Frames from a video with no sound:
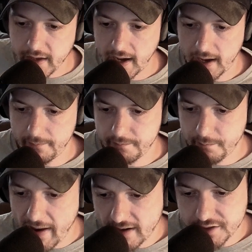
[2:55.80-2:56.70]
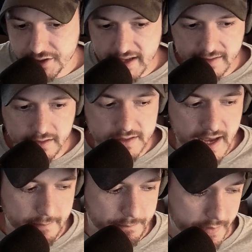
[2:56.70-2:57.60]
um, managers take their
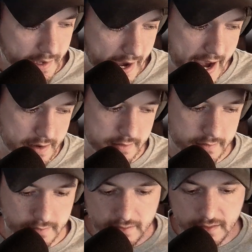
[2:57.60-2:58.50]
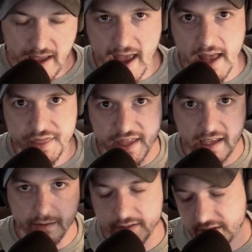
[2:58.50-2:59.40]
time. And I
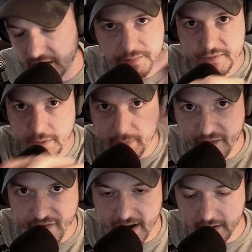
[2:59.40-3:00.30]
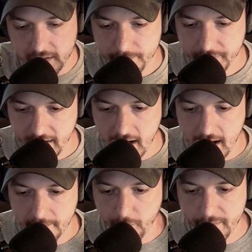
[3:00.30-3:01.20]
think it, to, to be fair, um,